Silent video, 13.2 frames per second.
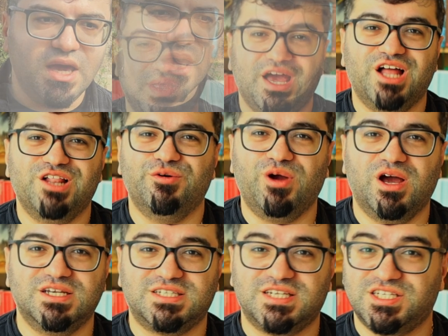Hello
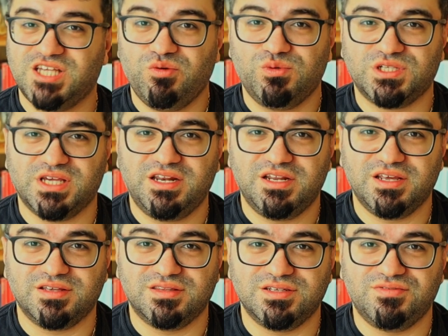guys, as I was
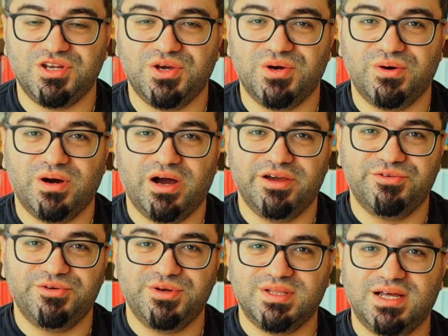editing this video, I
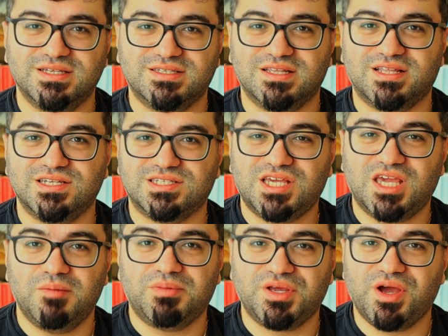realized that I
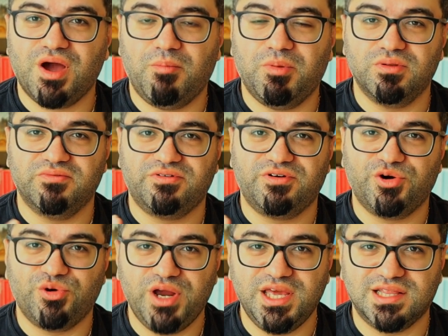skipped a couple of
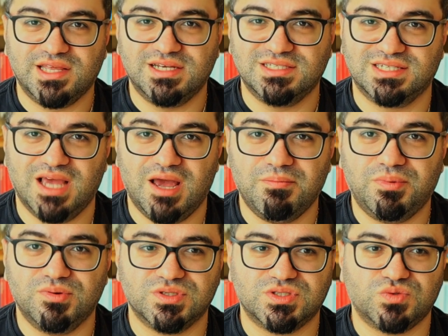great
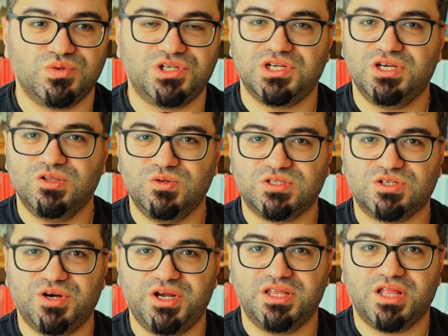examples which
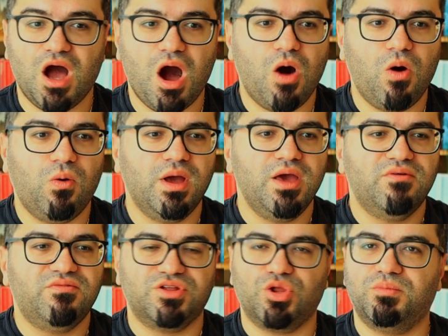illustrate how
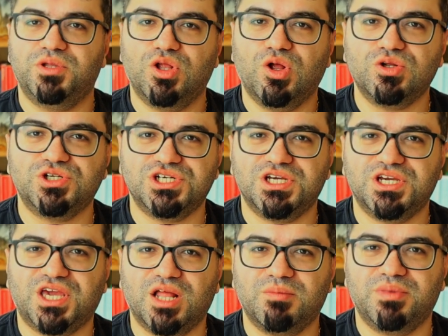phenomenology
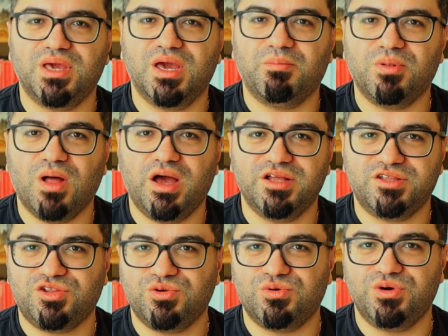can be applied
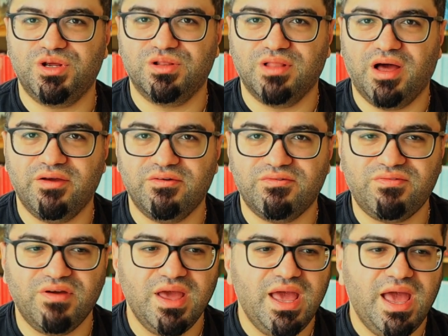to real life.
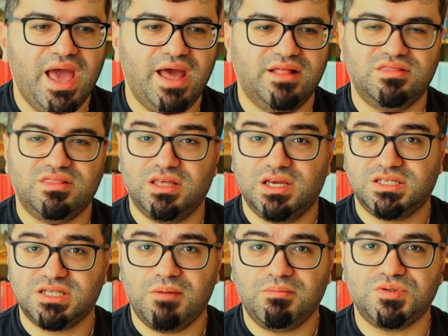And the
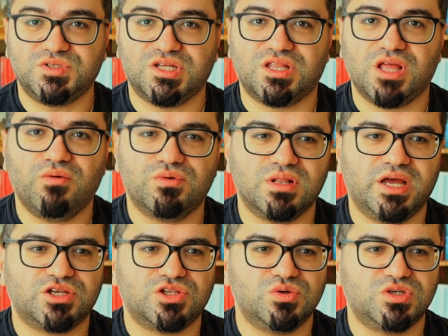examples that I would
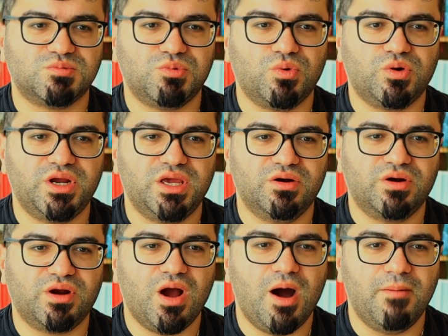like to explore here
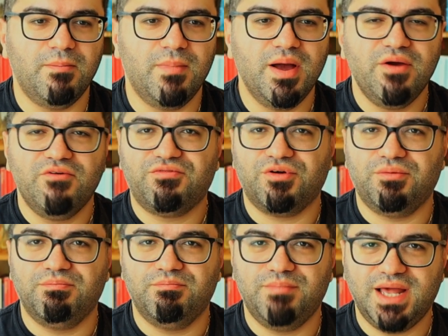come
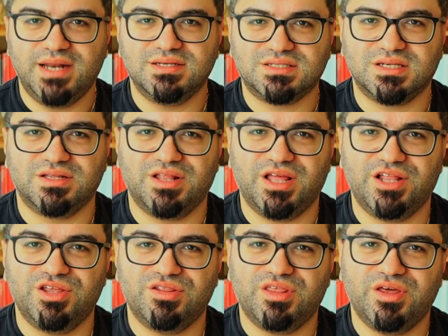from medicine
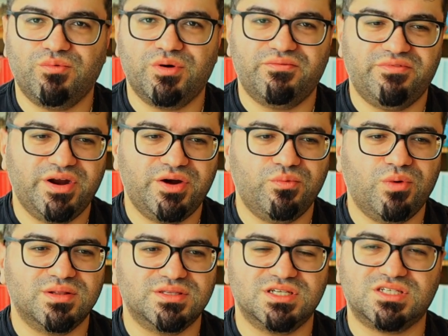and they were very
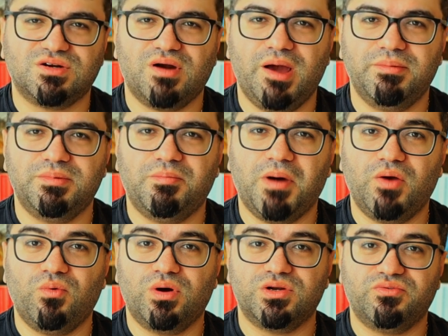well described by
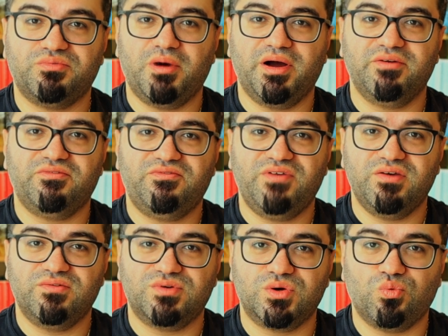one of my
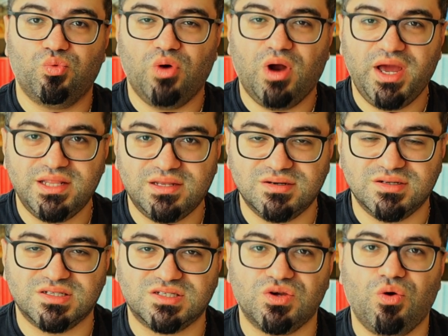favorite
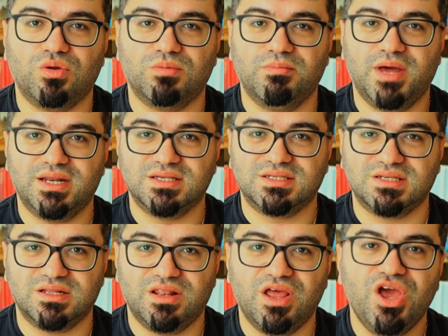writers on
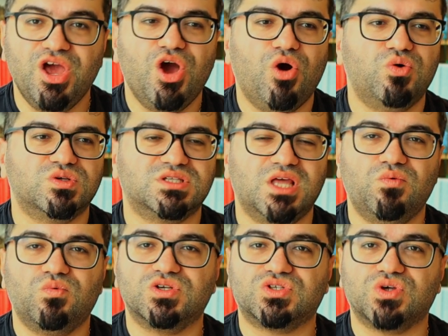medicine whose name
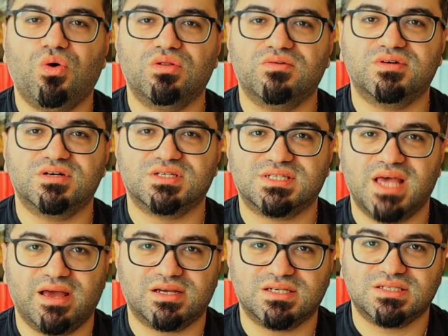was Oliver
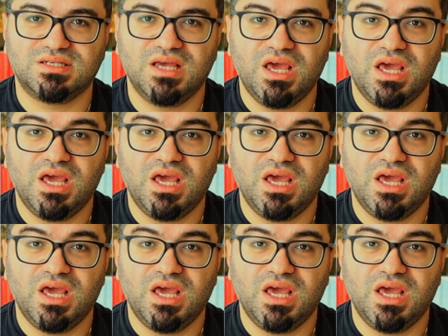Sacks.